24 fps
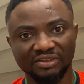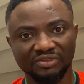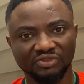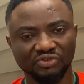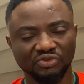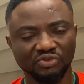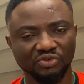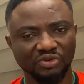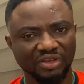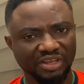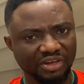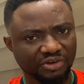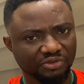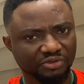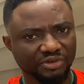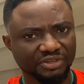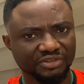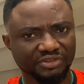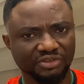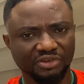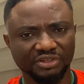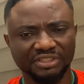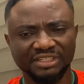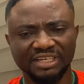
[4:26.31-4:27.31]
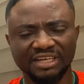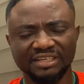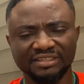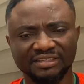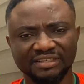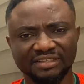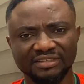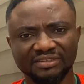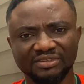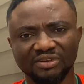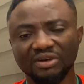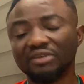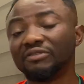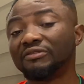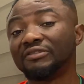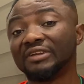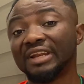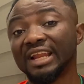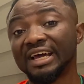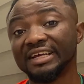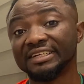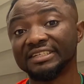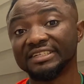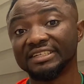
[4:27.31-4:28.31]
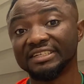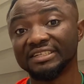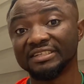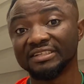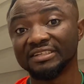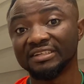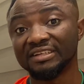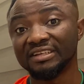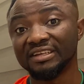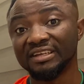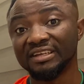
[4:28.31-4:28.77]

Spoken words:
to increase your chances of landing